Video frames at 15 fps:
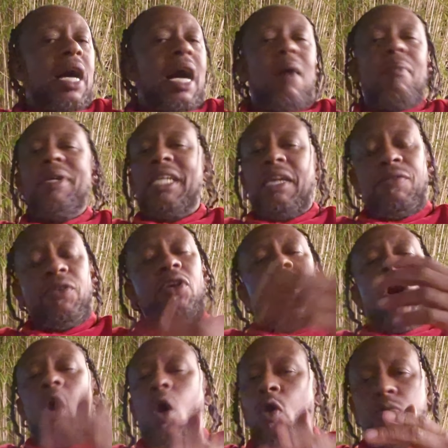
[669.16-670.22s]
I'm going to give you the
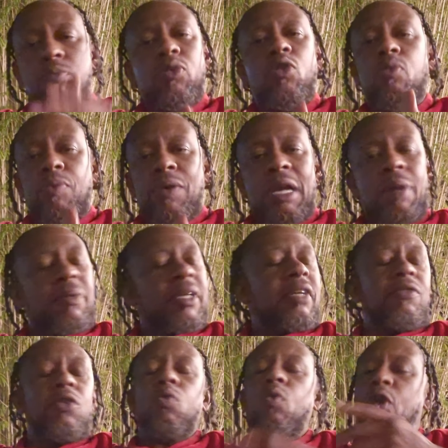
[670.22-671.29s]
whole blueprint. I'm going to
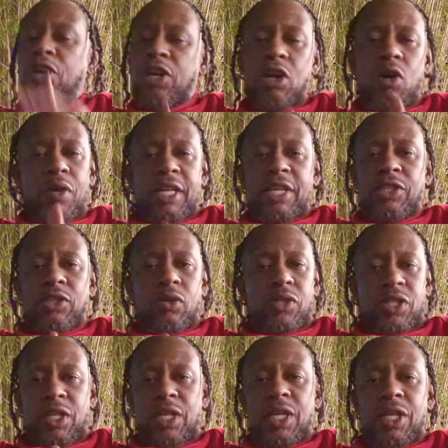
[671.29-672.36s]
give you where to go to get your
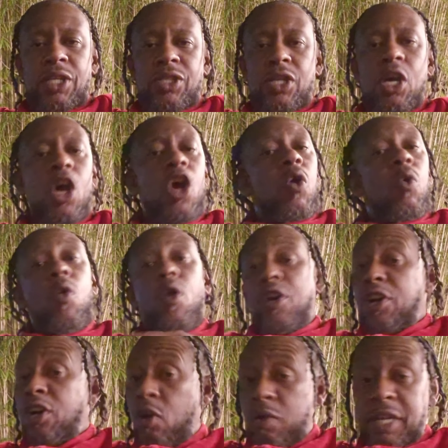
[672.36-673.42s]
tees, where
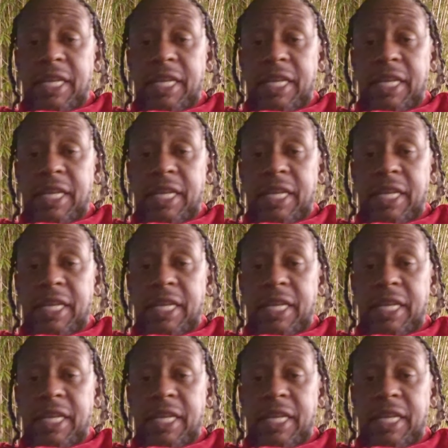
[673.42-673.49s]
to go to